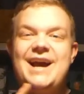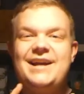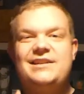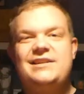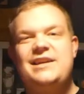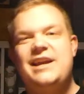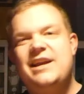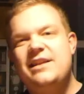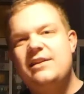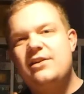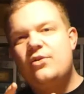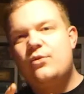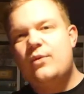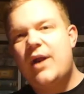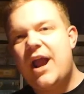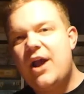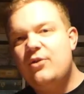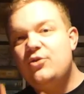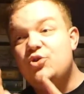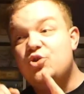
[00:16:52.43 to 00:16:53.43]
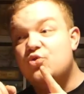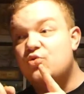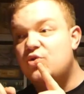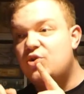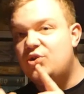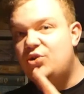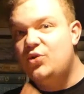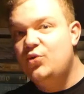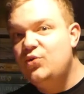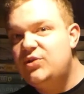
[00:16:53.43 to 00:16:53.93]
at the end of the round, you
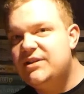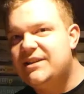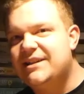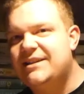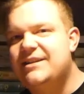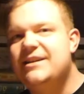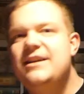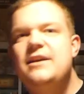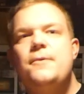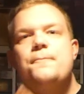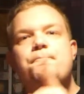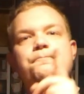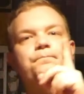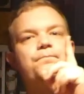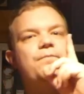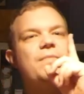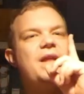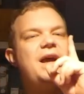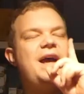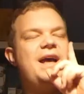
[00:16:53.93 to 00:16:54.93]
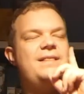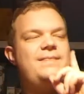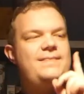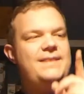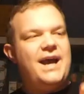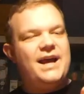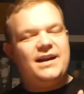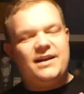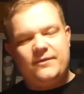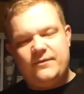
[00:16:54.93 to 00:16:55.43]
lose it. And
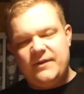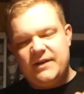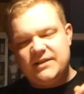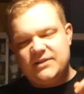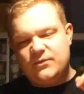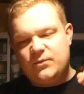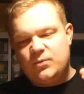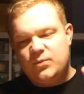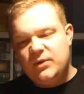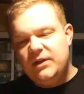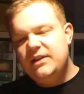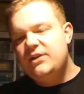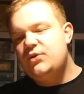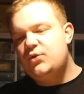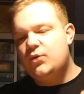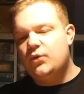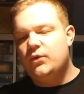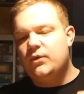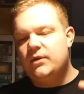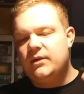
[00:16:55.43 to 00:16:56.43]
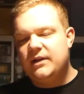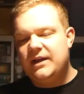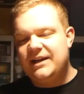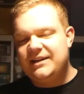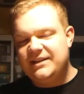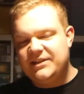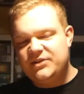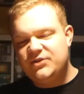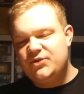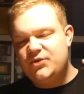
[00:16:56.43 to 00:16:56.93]
that, I think, is a really cool
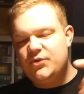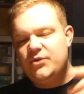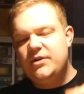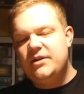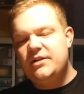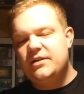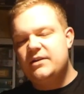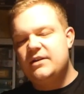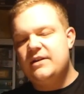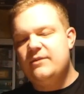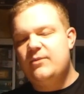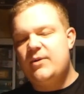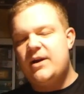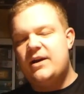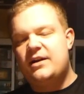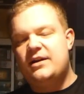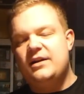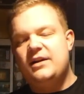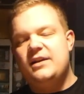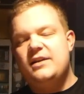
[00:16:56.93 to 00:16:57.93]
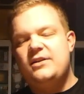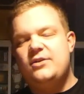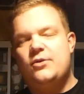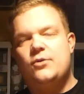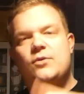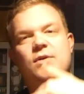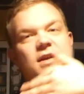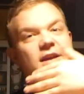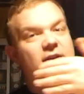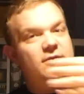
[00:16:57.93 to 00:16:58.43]
addition to it, that where,
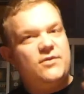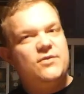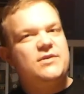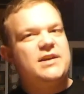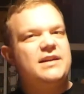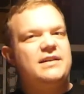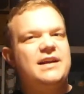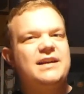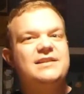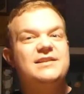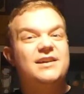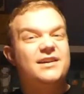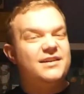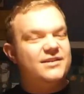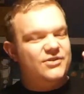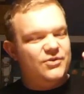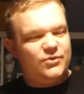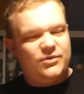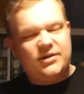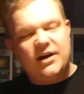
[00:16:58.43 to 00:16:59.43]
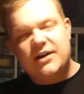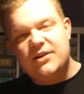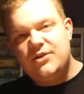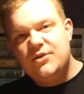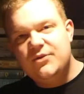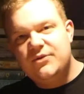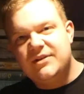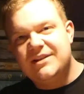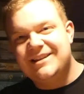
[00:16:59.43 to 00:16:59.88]
if you take nectar, you gotta use